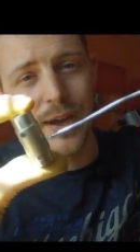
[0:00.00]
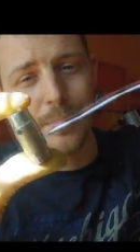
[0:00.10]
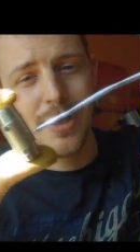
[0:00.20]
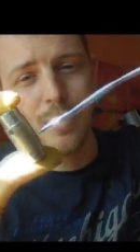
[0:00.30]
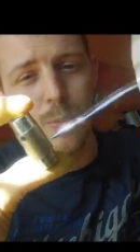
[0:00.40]

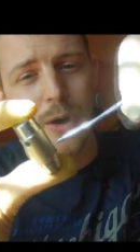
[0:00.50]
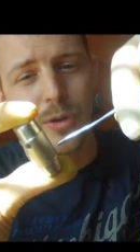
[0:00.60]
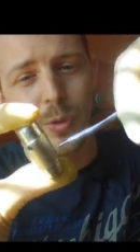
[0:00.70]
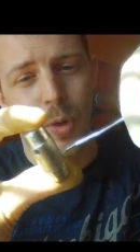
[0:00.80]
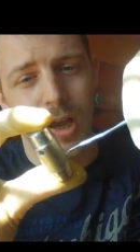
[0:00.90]
aluminium
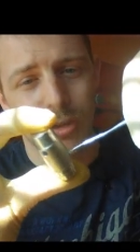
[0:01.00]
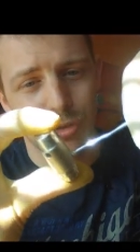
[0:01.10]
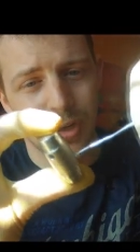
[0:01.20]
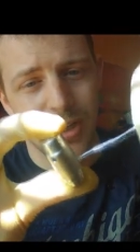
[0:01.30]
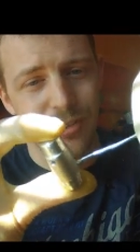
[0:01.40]
welding wire
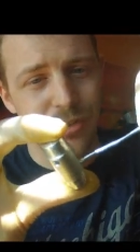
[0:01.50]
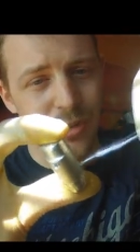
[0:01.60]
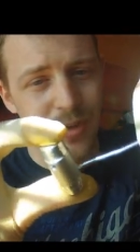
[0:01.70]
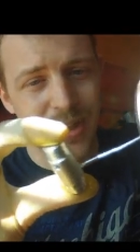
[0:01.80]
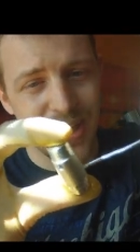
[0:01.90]
straight
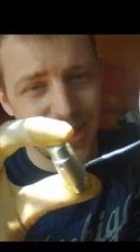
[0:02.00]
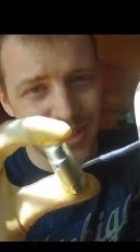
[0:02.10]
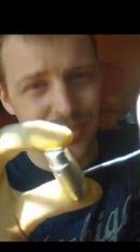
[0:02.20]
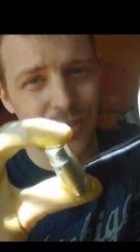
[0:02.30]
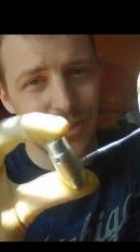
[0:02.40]
into and again
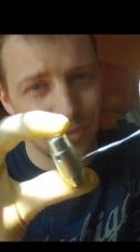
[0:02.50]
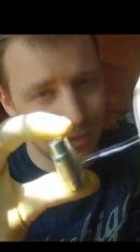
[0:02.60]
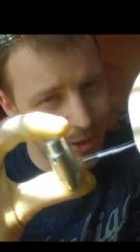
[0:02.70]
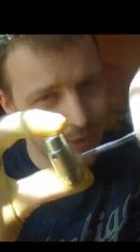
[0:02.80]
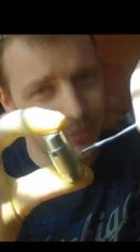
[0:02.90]
that's a nice
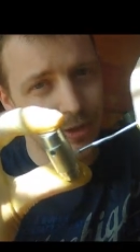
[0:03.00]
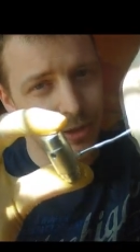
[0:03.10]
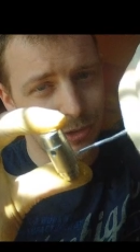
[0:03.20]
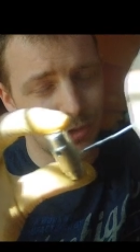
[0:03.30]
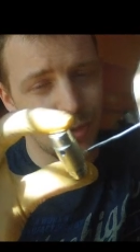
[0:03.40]
snug
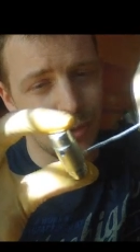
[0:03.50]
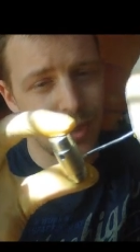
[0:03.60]
fit so